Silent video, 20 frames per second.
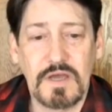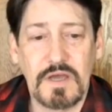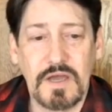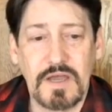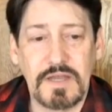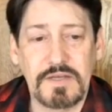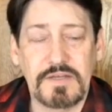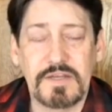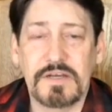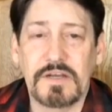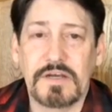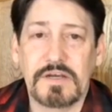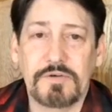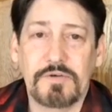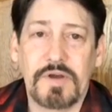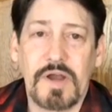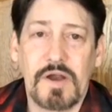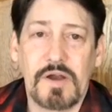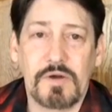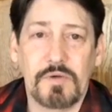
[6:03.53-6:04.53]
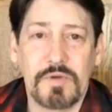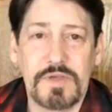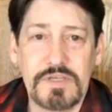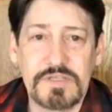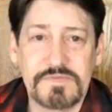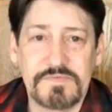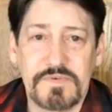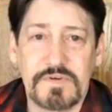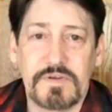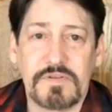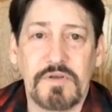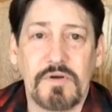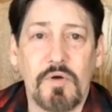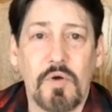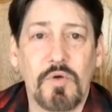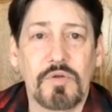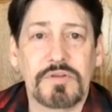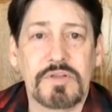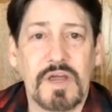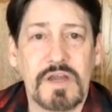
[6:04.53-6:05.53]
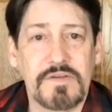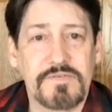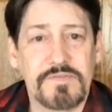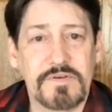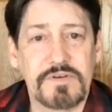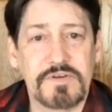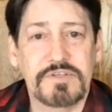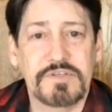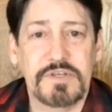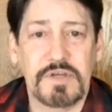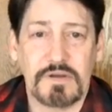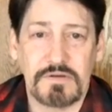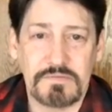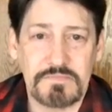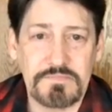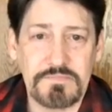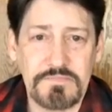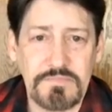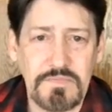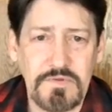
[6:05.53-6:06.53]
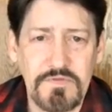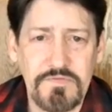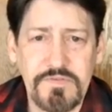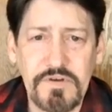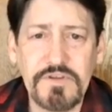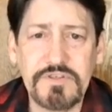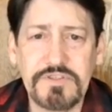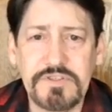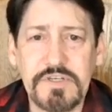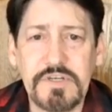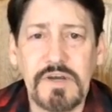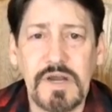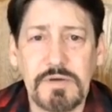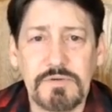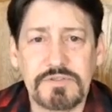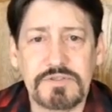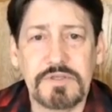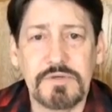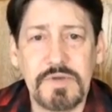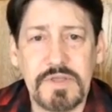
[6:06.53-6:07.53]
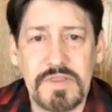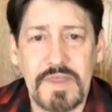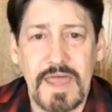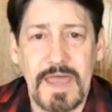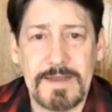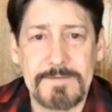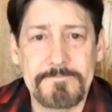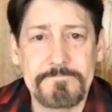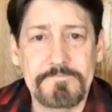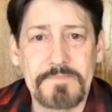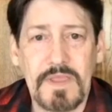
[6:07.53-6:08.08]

I did 100-hour weeks for the whole entire first year. First year I was doing that.